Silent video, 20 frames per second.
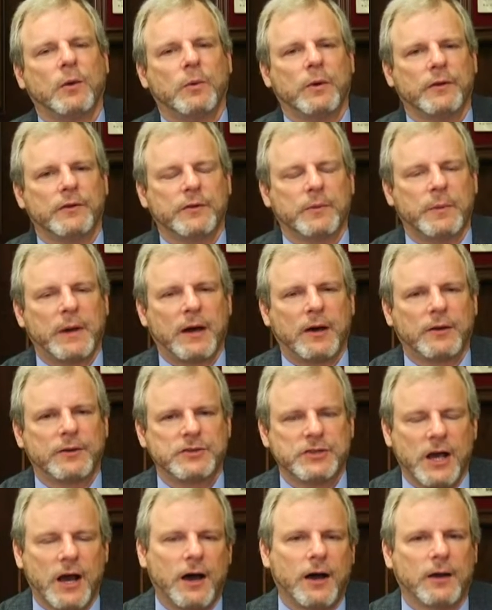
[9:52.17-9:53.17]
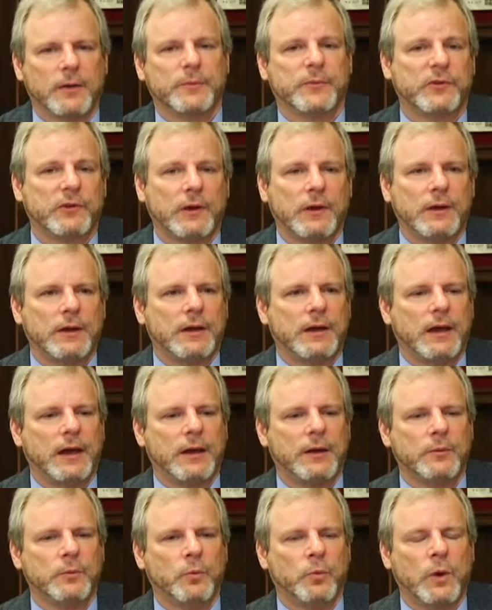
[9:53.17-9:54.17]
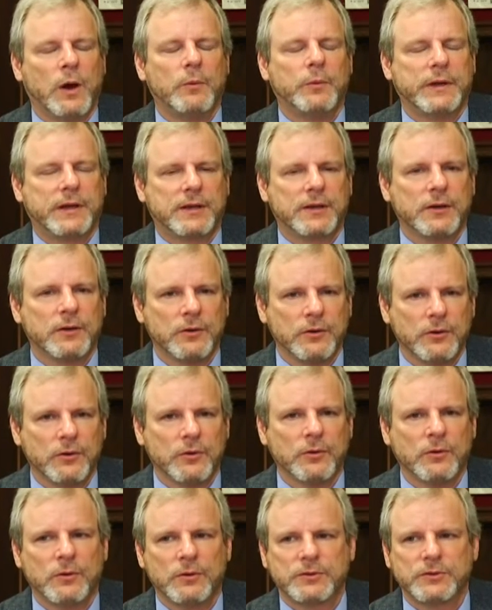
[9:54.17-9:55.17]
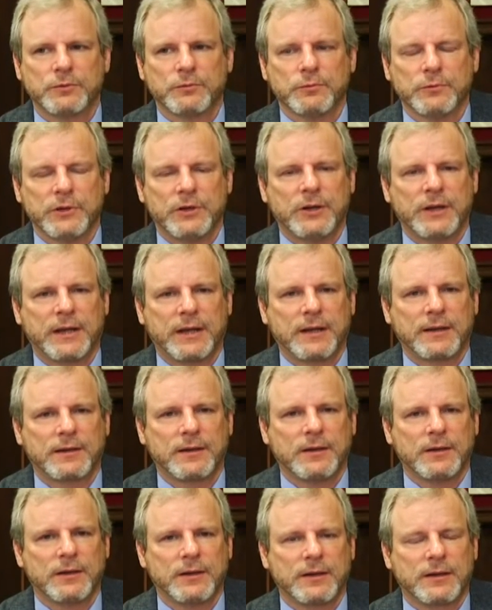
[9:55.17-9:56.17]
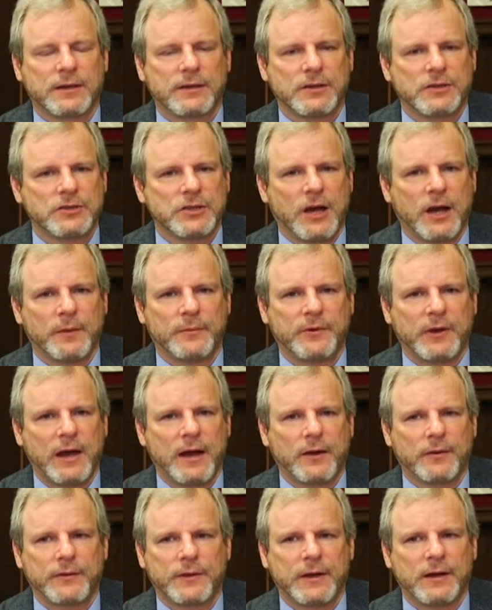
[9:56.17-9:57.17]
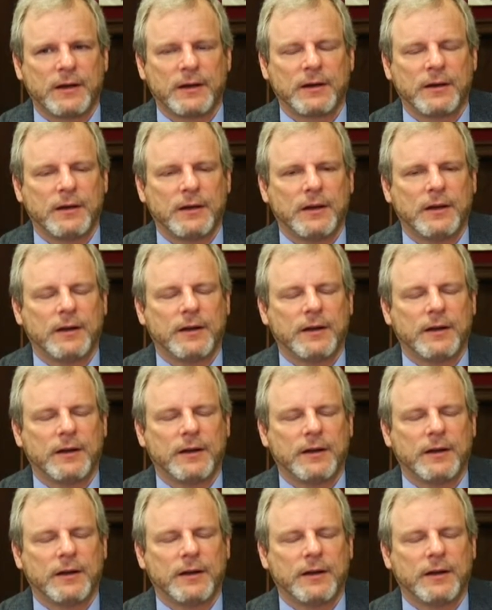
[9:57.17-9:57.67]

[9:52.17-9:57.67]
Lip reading: was about jobs and what we can do to really get the jobs out there.